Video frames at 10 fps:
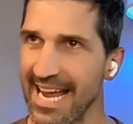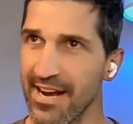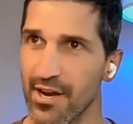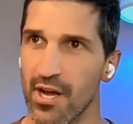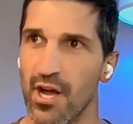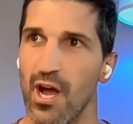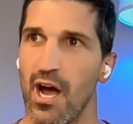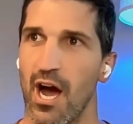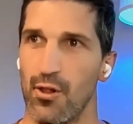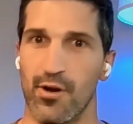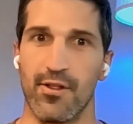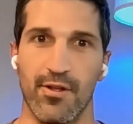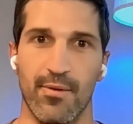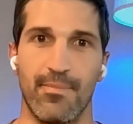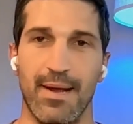And a lot of
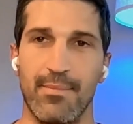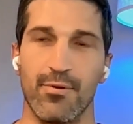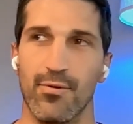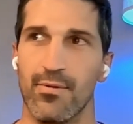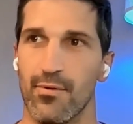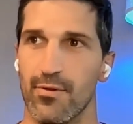the people